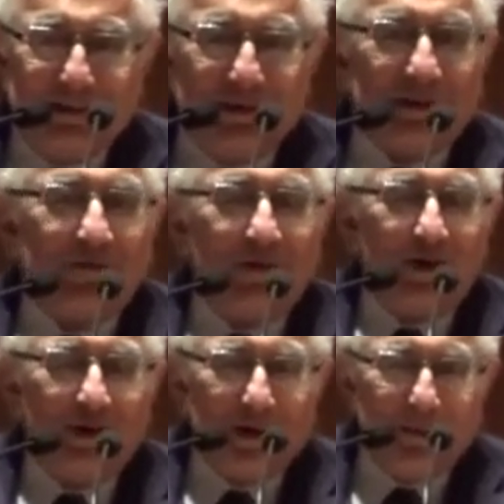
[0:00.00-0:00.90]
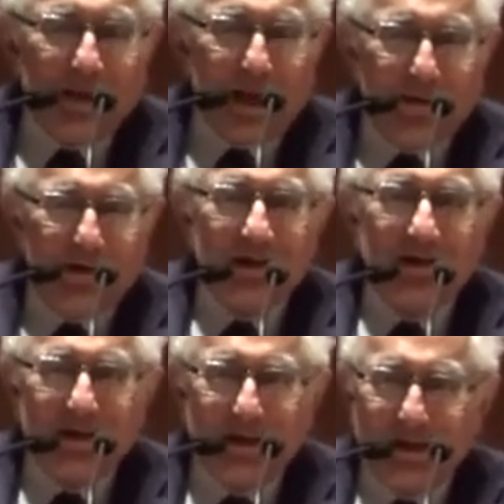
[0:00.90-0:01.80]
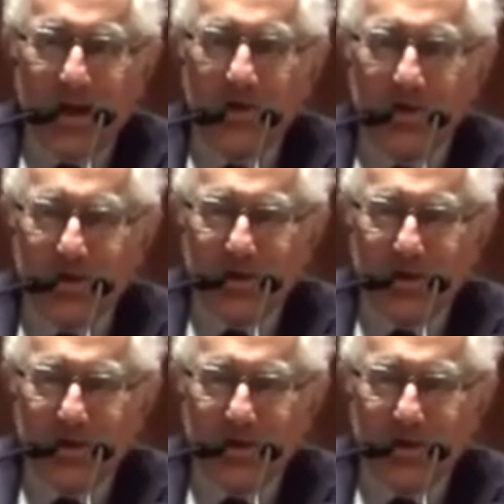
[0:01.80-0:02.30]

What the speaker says: which have already been accredited and now you are